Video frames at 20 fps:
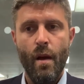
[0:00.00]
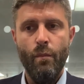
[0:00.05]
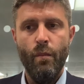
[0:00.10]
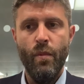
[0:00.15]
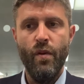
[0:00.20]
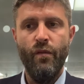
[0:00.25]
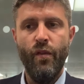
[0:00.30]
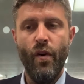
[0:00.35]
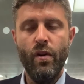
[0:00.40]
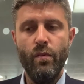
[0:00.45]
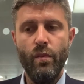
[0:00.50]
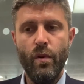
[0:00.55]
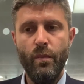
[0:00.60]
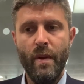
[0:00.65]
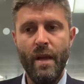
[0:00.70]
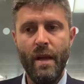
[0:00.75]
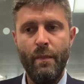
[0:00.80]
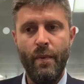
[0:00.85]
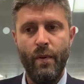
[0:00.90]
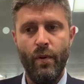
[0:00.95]
move vulnerable
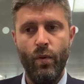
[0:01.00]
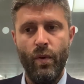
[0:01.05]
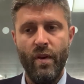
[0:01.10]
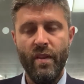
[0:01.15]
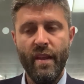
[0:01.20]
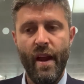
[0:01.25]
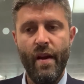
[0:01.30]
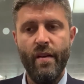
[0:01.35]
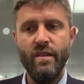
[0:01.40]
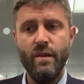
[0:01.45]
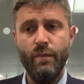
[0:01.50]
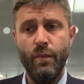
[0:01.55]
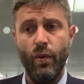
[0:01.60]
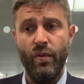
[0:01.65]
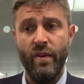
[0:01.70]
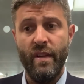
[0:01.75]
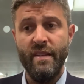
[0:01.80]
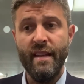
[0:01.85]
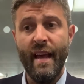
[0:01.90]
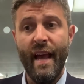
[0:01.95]
people with care and
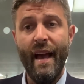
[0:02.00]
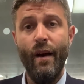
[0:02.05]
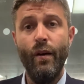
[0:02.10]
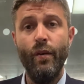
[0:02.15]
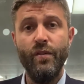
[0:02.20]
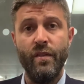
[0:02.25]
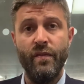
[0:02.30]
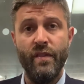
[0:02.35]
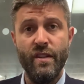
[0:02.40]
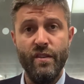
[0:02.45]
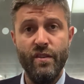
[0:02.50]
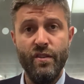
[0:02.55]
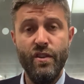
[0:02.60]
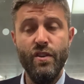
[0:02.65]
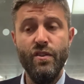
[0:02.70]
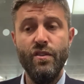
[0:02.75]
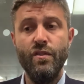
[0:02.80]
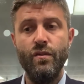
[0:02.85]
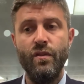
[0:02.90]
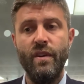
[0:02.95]
support needs out of
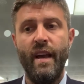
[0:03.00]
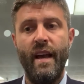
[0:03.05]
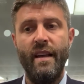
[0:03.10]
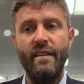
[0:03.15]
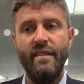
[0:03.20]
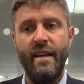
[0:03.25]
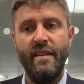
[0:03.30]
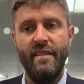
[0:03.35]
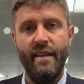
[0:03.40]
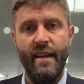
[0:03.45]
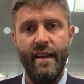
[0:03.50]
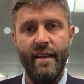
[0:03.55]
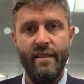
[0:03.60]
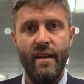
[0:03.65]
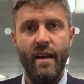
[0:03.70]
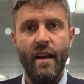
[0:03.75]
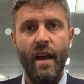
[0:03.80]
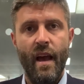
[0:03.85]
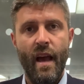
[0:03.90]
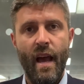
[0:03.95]
institutional care settings